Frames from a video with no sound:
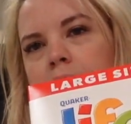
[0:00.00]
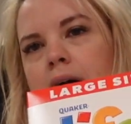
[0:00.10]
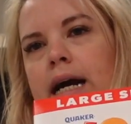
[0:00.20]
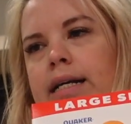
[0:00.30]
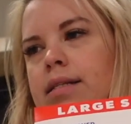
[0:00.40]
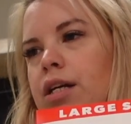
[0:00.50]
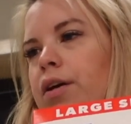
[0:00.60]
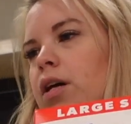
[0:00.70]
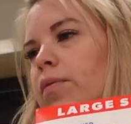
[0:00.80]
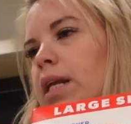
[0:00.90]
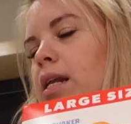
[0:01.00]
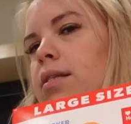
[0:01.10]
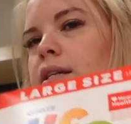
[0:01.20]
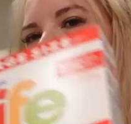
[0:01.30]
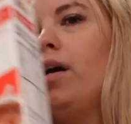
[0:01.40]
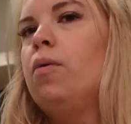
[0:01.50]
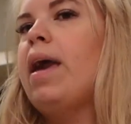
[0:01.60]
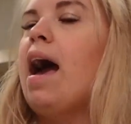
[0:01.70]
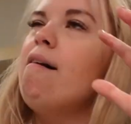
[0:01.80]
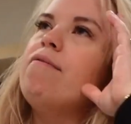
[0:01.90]
got cereal. We needed cereal. We
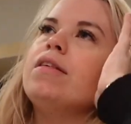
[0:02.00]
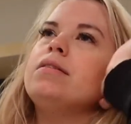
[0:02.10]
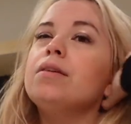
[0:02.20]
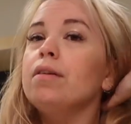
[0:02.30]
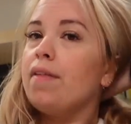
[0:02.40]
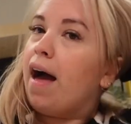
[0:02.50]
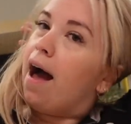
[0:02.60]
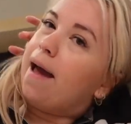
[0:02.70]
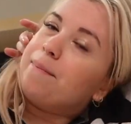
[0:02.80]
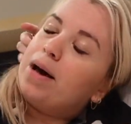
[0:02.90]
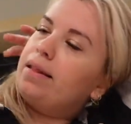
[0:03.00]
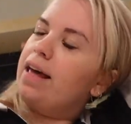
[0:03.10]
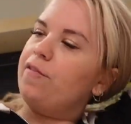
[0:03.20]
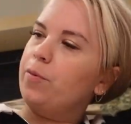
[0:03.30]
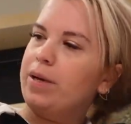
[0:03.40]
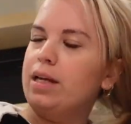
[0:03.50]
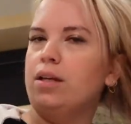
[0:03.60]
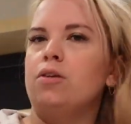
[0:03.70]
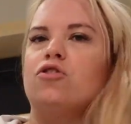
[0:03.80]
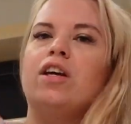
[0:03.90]
have the cereal that I bought left. We
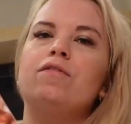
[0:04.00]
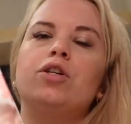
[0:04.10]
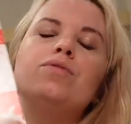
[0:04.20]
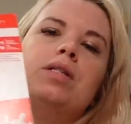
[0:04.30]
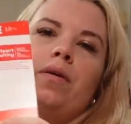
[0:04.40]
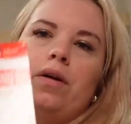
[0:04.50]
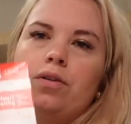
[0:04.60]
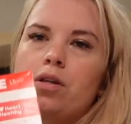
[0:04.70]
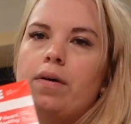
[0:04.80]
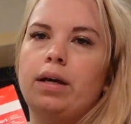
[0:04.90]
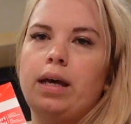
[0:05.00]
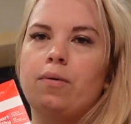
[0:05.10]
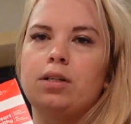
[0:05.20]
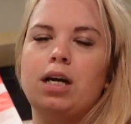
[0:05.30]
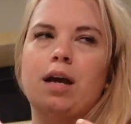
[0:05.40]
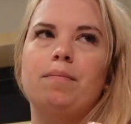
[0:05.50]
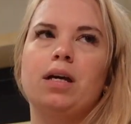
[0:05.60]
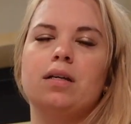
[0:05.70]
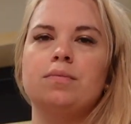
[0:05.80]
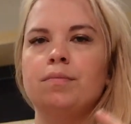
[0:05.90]
usually have 2 cereals going at one time
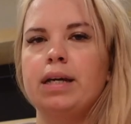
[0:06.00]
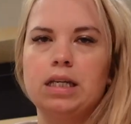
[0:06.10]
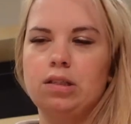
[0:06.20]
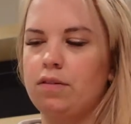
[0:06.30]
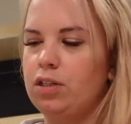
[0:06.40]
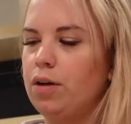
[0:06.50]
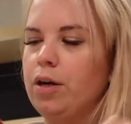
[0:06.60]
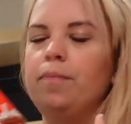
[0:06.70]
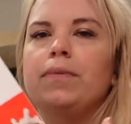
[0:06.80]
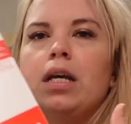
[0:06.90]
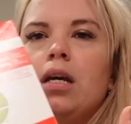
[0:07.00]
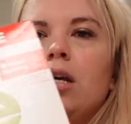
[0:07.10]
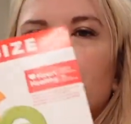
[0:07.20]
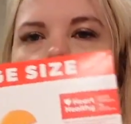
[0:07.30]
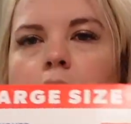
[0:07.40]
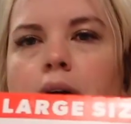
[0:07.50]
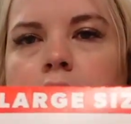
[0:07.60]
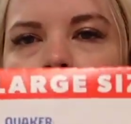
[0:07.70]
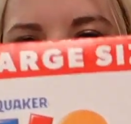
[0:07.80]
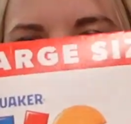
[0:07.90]
because my kids love cereal. So
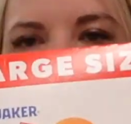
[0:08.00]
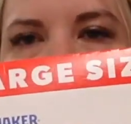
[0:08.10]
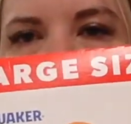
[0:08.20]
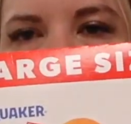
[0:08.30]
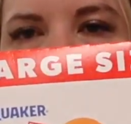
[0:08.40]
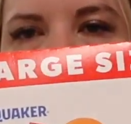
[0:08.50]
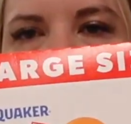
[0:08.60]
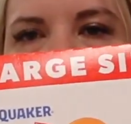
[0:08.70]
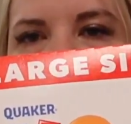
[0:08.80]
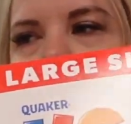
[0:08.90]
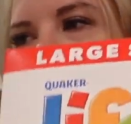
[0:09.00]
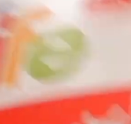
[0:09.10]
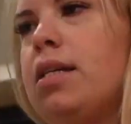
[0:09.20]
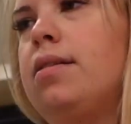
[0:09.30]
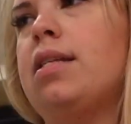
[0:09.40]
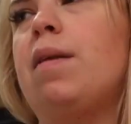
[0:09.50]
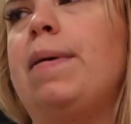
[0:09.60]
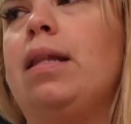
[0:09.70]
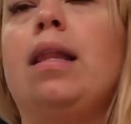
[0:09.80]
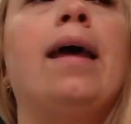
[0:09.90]
another one of our fam favorites is
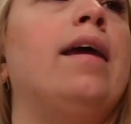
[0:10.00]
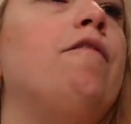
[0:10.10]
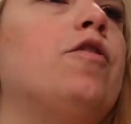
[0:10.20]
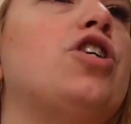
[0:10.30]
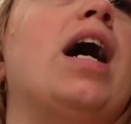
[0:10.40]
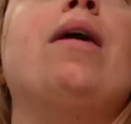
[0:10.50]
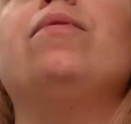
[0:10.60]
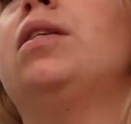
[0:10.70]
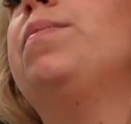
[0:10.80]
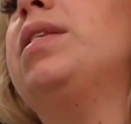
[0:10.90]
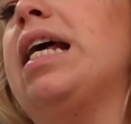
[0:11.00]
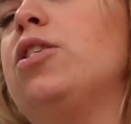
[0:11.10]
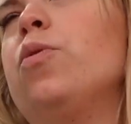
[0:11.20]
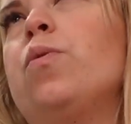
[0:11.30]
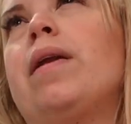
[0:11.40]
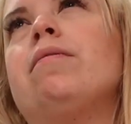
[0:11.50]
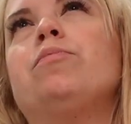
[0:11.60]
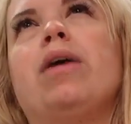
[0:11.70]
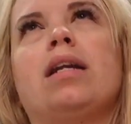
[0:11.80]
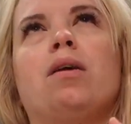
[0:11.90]
Cinnamon Life, which I was obsessed with when I was
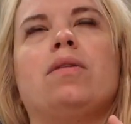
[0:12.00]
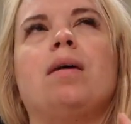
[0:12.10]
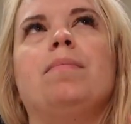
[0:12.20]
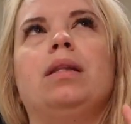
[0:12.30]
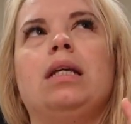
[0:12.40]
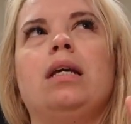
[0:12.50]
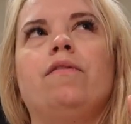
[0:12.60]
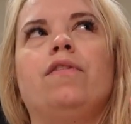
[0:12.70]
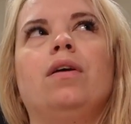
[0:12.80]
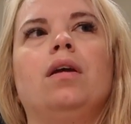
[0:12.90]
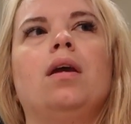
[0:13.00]
pregnant with, I believe,